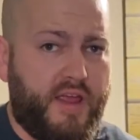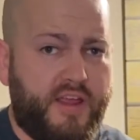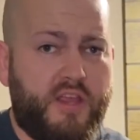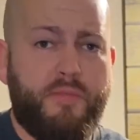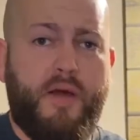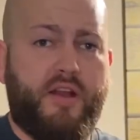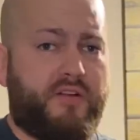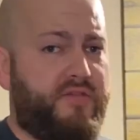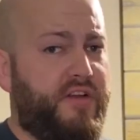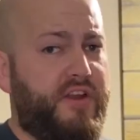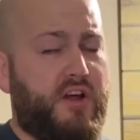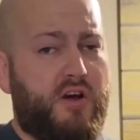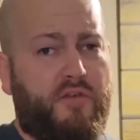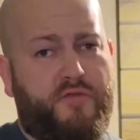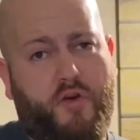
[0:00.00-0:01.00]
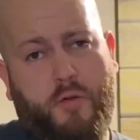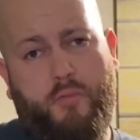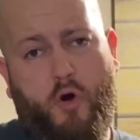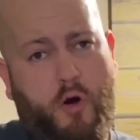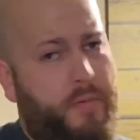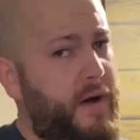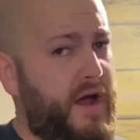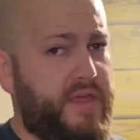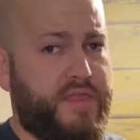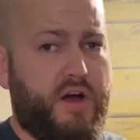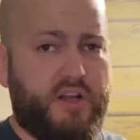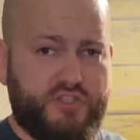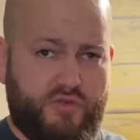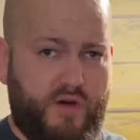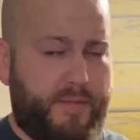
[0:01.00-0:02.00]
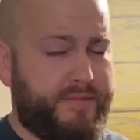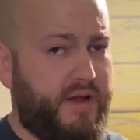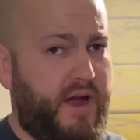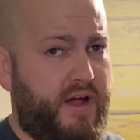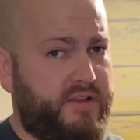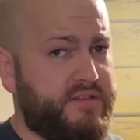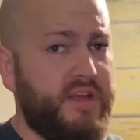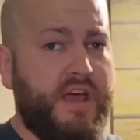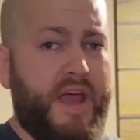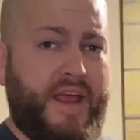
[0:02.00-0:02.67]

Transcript: incubator video for ball pythons or reptiles.